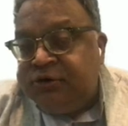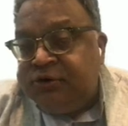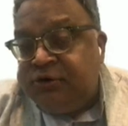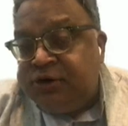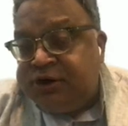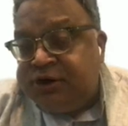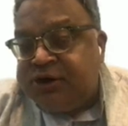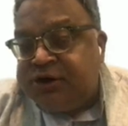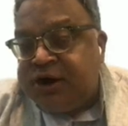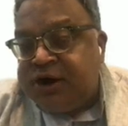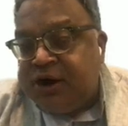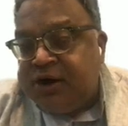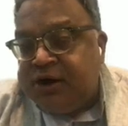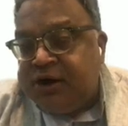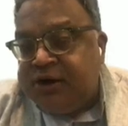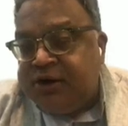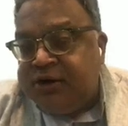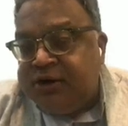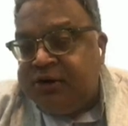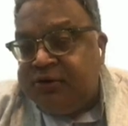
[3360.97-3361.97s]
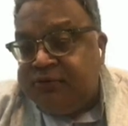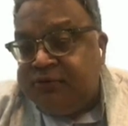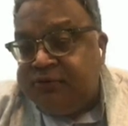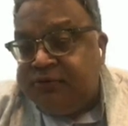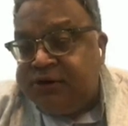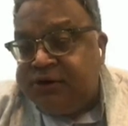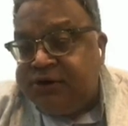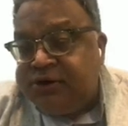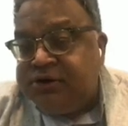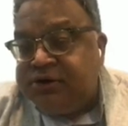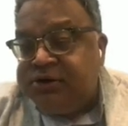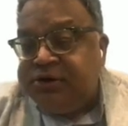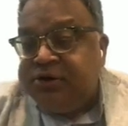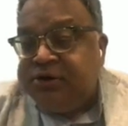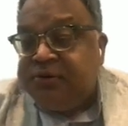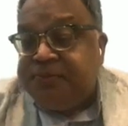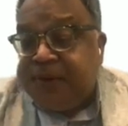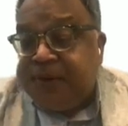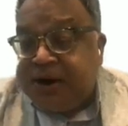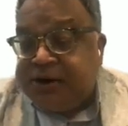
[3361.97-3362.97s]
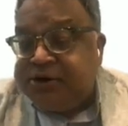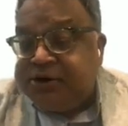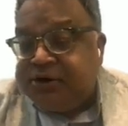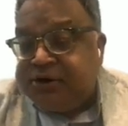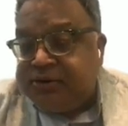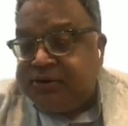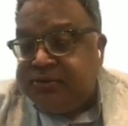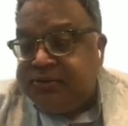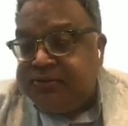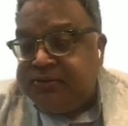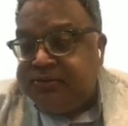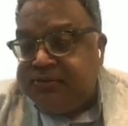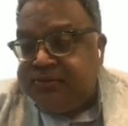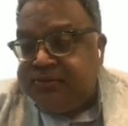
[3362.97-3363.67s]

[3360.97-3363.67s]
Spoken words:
your desire, your wish, your passion.